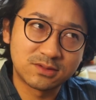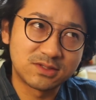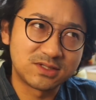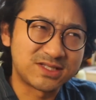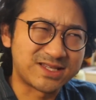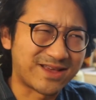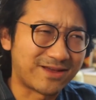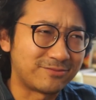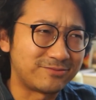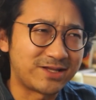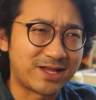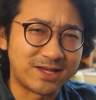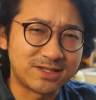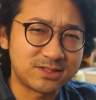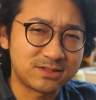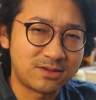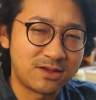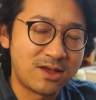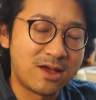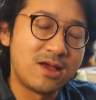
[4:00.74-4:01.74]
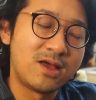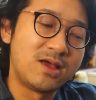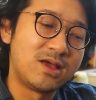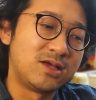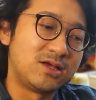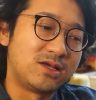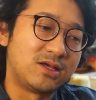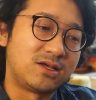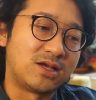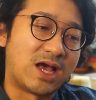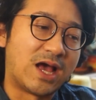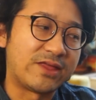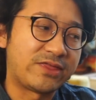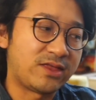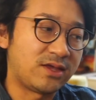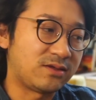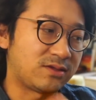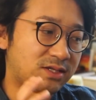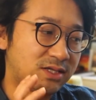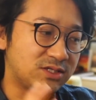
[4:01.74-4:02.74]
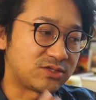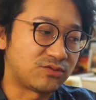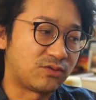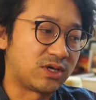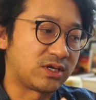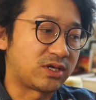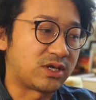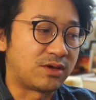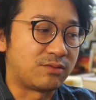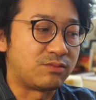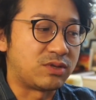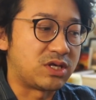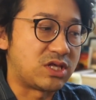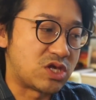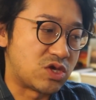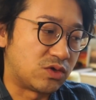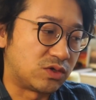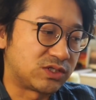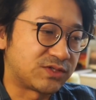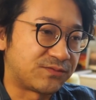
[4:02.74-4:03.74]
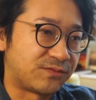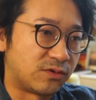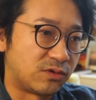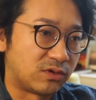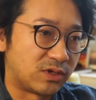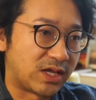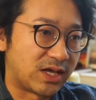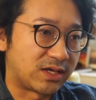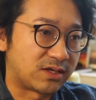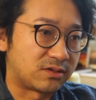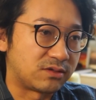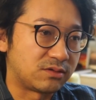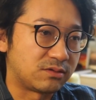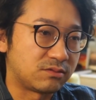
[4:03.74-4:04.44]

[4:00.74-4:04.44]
sound test. I think this one can be used for like